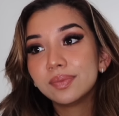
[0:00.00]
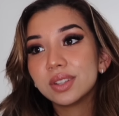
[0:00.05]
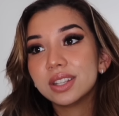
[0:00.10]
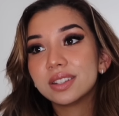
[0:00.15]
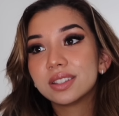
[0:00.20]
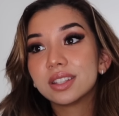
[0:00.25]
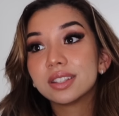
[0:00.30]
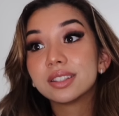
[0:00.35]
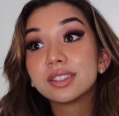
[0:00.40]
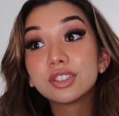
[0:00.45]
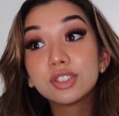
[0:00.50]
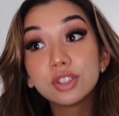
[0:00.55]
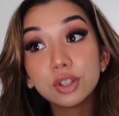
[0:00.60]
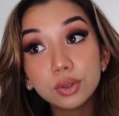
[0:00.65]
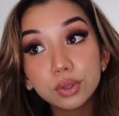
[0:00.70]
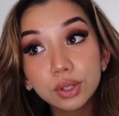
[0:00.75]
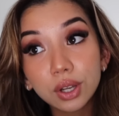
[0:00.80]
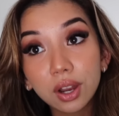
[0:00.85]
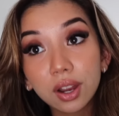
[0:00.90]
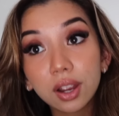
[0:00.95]
is the
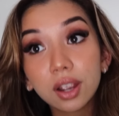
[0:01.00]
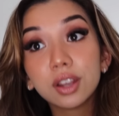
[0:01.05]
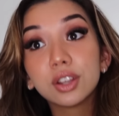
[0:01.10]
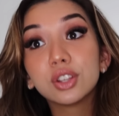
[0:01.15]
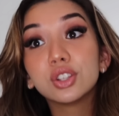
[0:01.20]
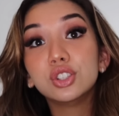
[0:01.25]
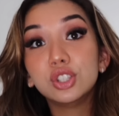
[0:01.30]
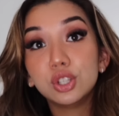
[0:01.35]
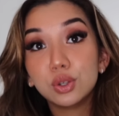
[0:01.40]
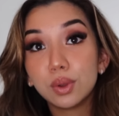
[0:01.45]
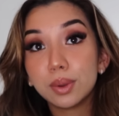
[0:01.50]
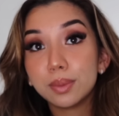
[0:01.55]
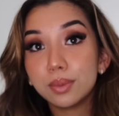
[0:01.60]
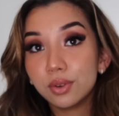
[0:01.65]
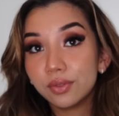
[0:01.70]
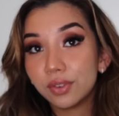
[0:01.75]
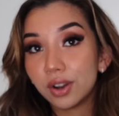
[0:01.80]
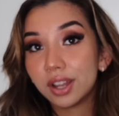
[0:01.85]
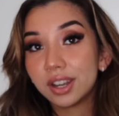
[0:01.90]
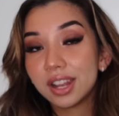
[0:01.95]
sooner you will
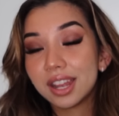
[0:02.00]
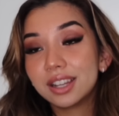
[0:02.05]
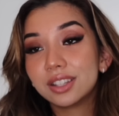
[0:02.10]
move on.